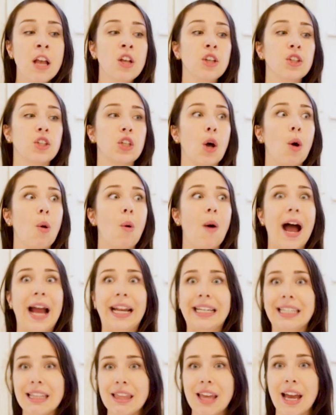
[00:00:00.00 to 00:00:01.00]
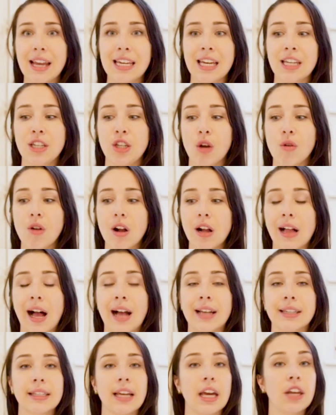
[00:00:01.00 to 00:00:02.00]
So I did that yin yoga
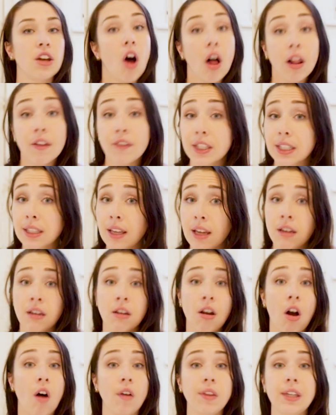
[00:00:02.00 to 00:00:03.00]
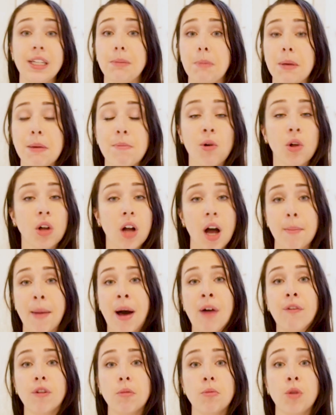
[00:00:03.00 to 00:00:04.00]
class, and all of a sudden, all these people come
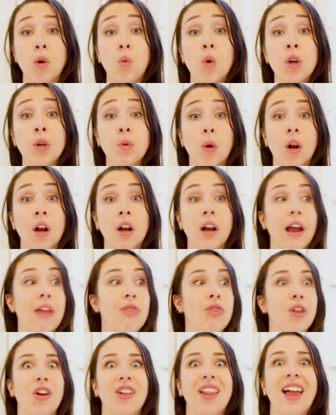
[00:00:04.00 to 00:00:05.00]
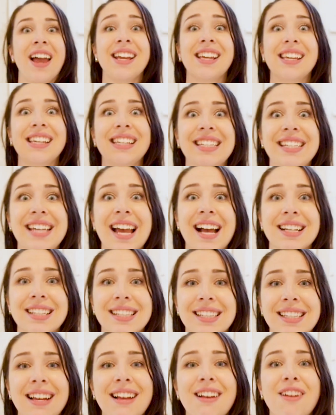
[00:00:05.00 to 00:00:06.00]
out from the woodwork and they're like,
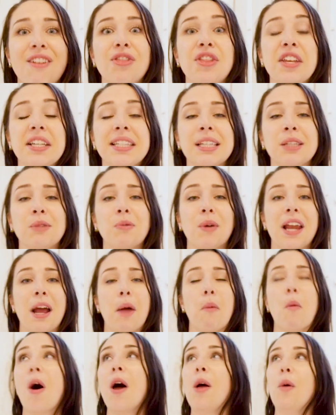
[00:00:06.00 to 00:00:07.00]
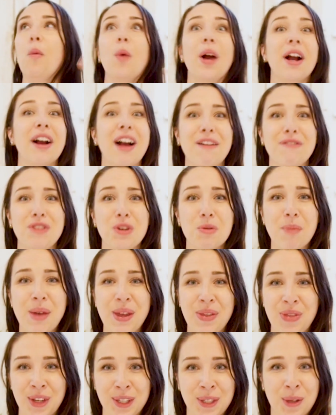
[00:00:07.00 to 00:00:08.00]
yes, this is what I want. Where have you
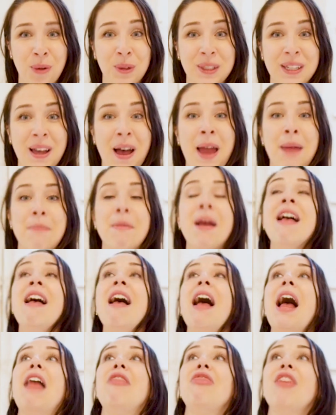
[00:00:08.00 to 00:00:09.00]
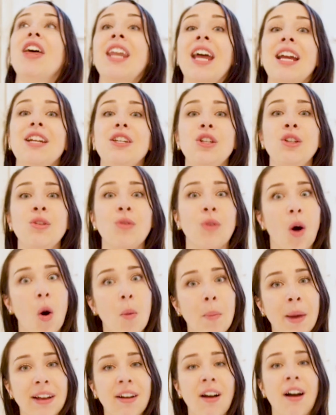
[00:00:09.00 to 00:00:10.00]
been this whole time? And then I knew, oh
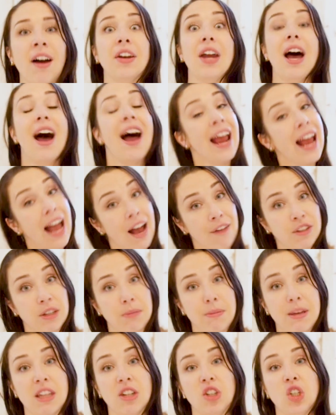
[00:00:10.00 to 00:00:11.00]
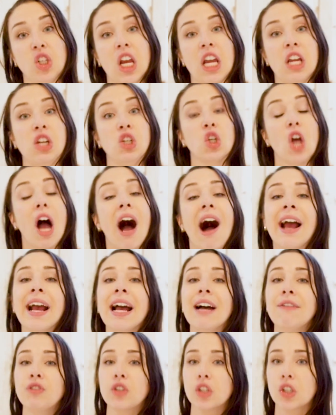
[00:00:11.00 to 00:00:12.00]
my God, I have to be the change. I
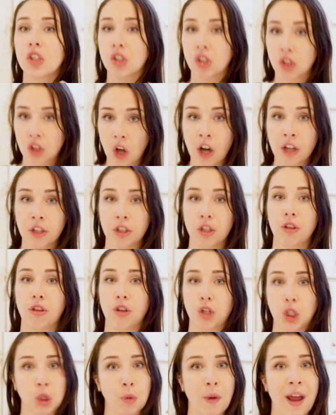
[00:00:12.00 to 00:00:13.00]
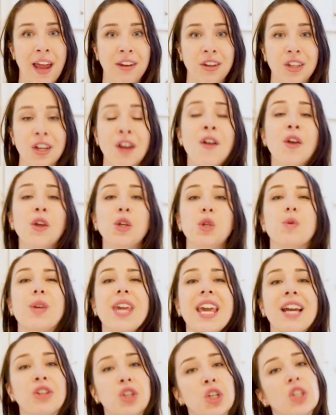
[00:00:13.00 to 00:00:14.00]
have to start the trend. You
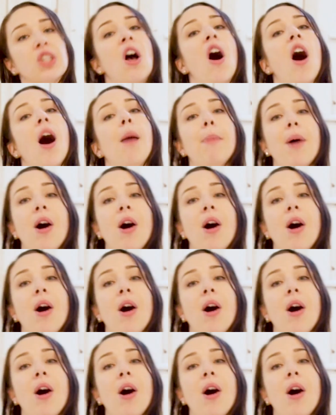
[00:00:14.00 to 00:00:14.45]
can't just hop